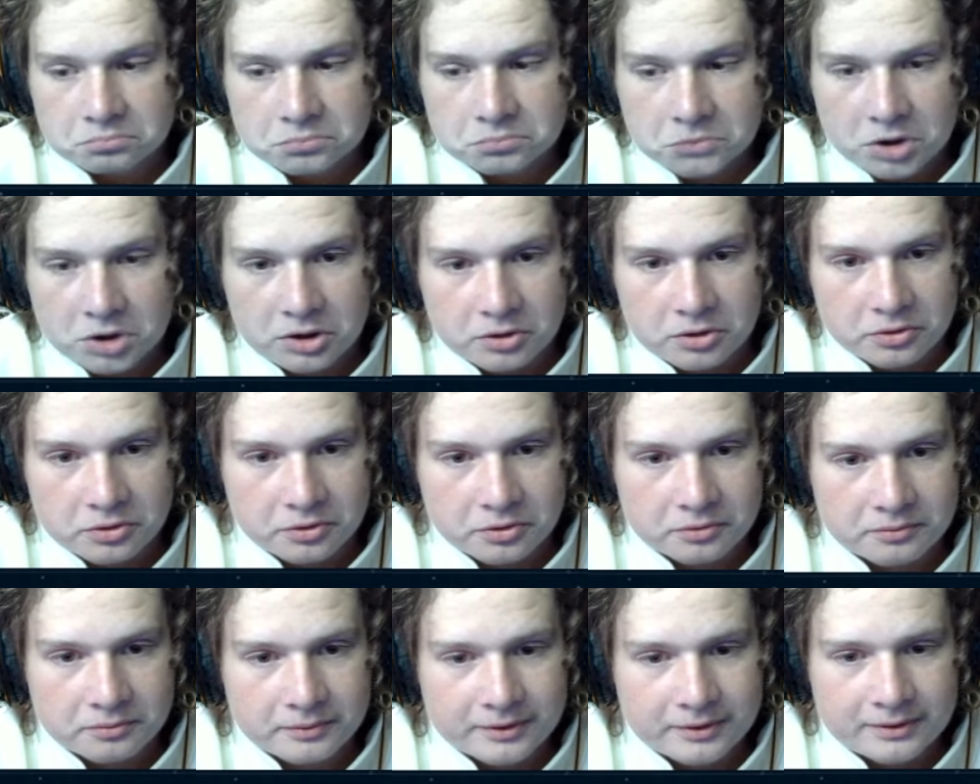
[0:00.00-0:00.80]
I don't know.
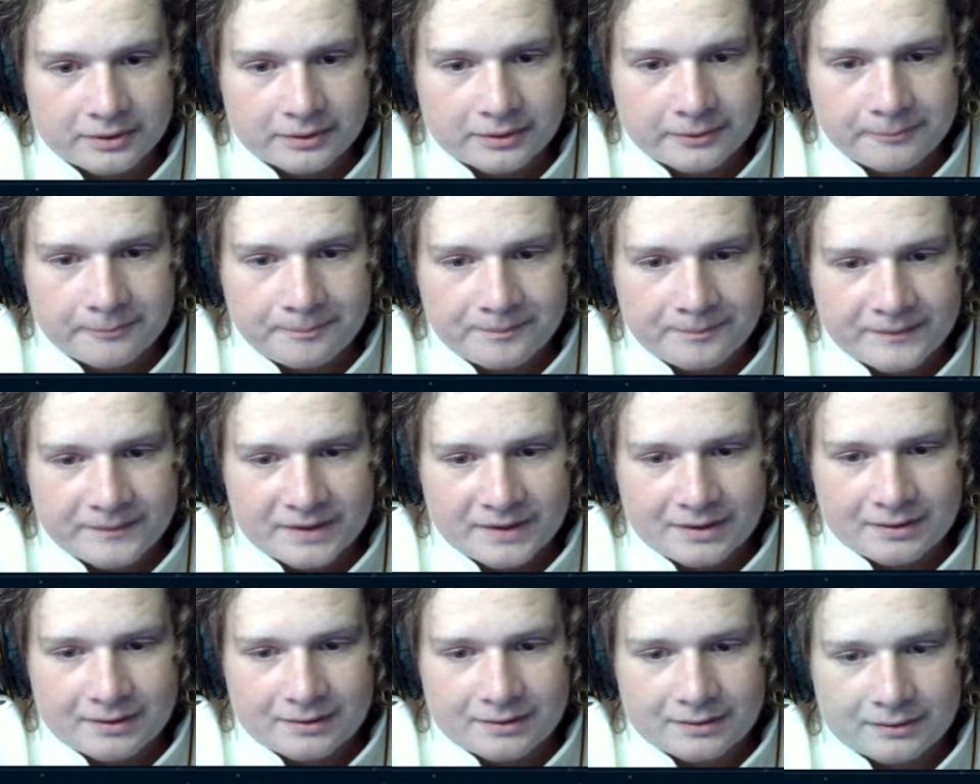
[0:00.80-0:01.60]

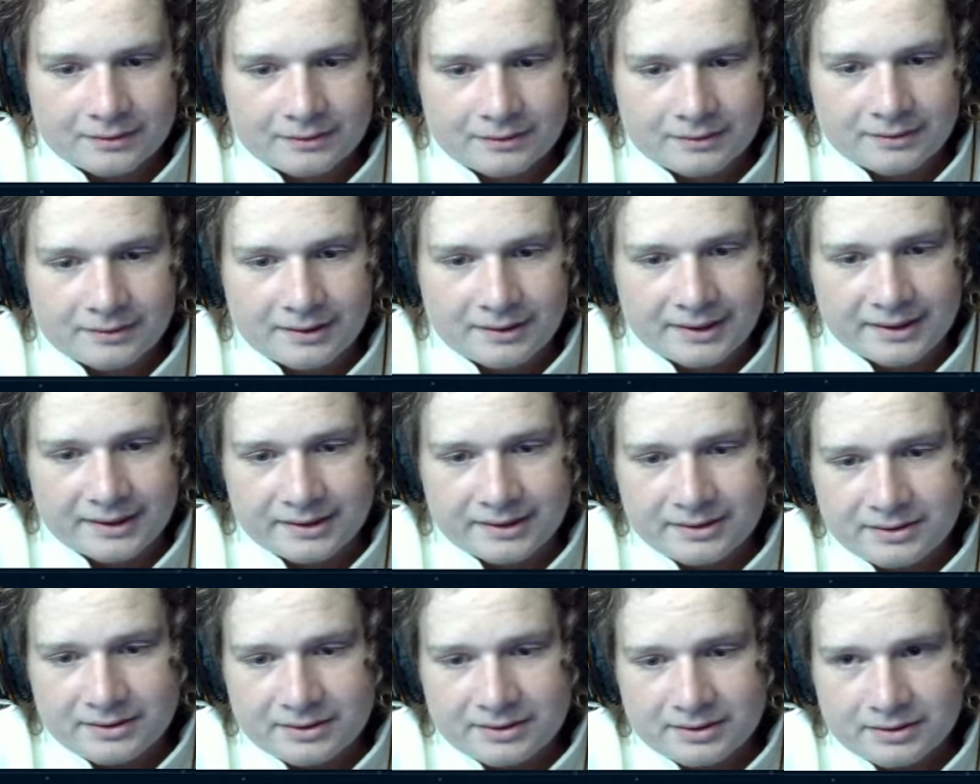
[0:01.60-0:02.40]

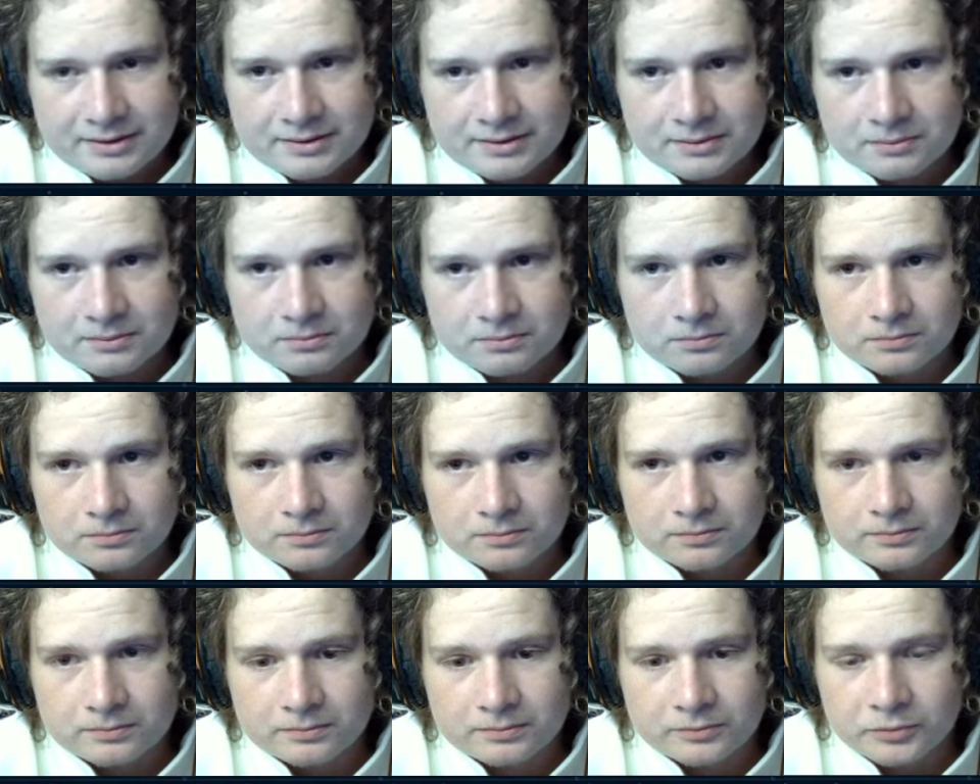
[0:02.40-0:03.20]
Takes,
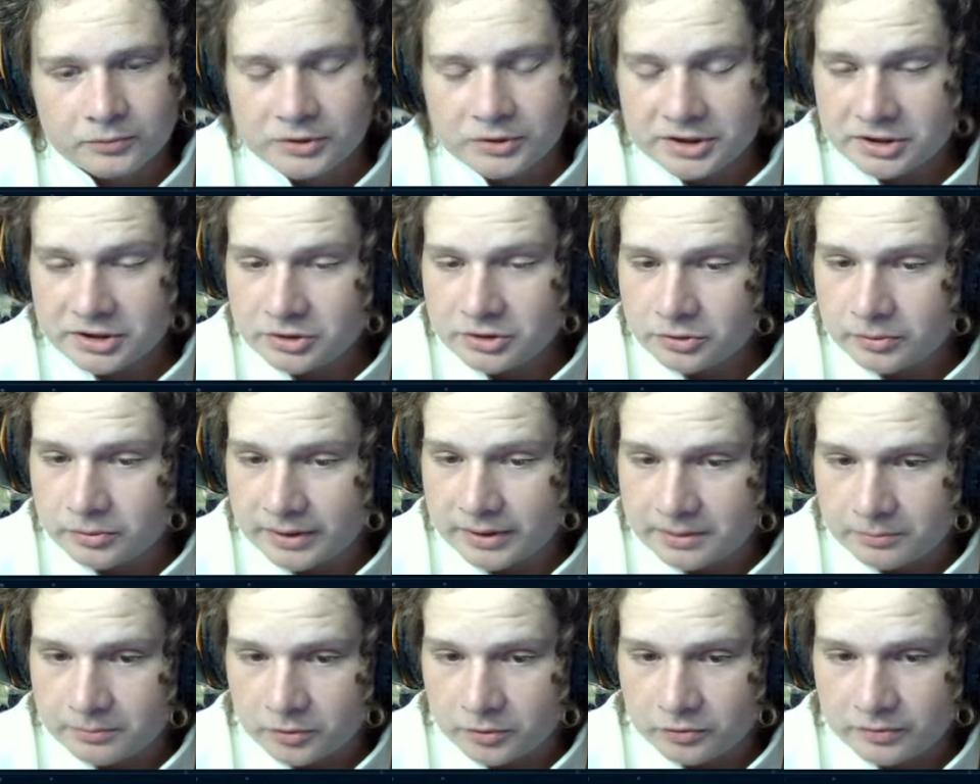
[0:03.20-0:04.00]
which is a great
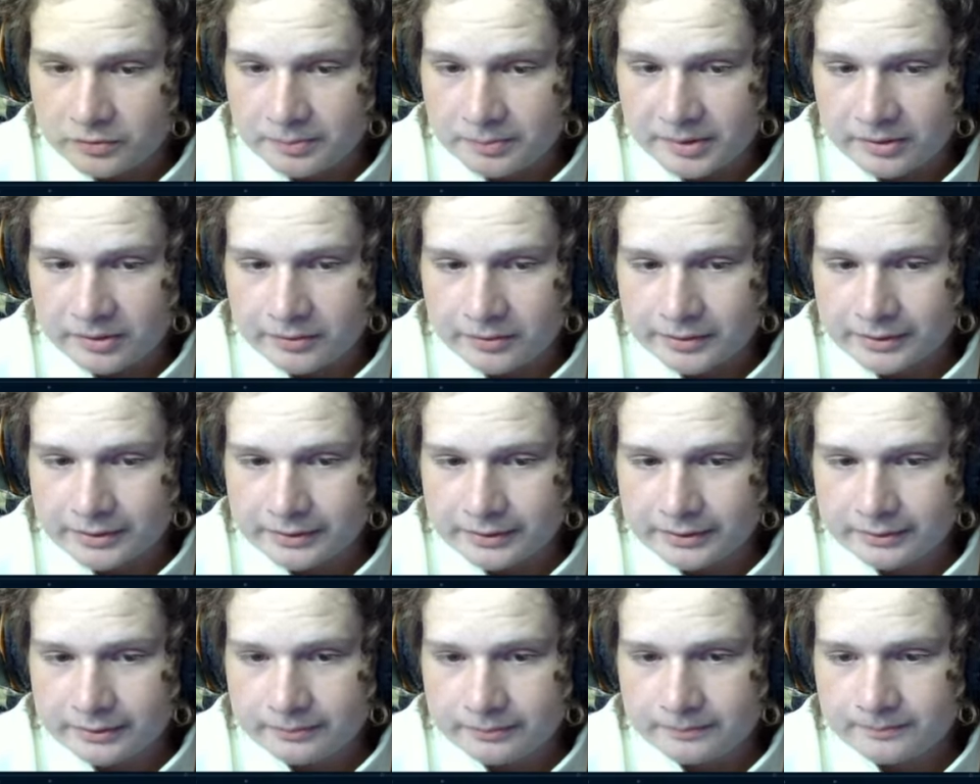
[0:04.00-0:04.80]
move
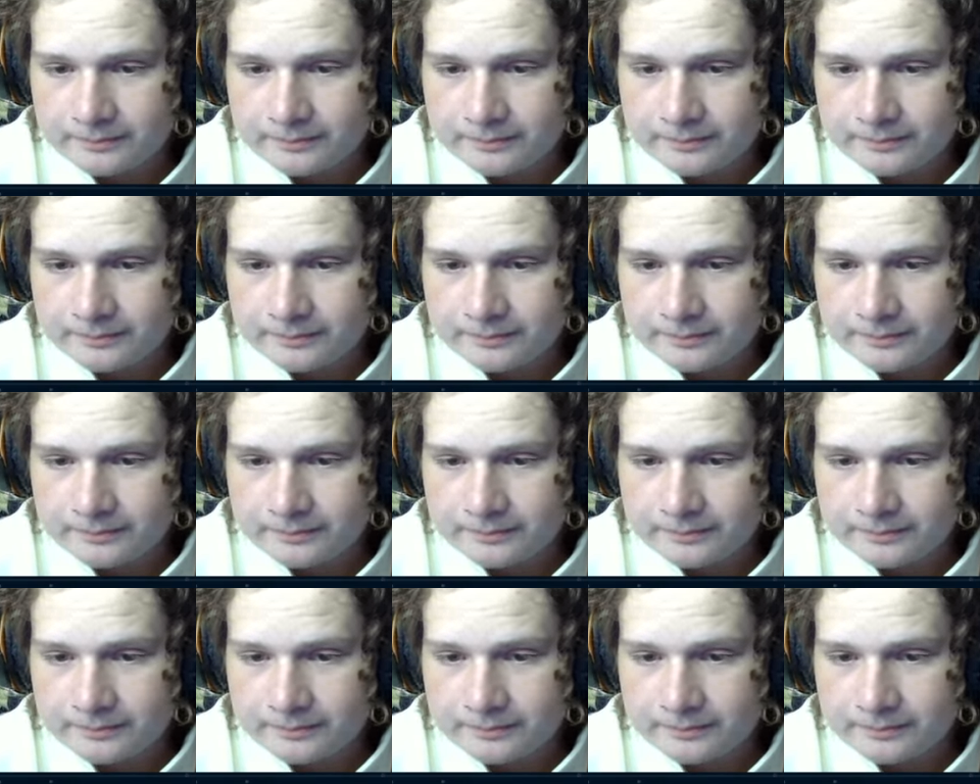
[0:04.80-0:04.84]
apparently.